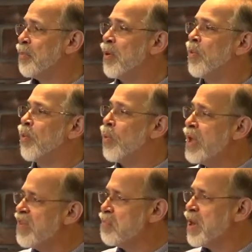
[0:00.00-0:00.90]
But
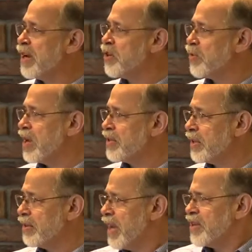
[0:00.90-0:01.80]
we've been
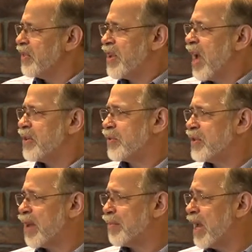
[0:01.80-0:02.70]
entrusted, not just guys who
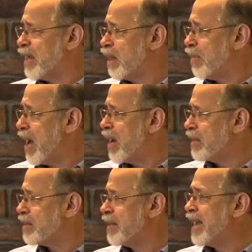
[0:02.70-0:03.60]
stand behind the box,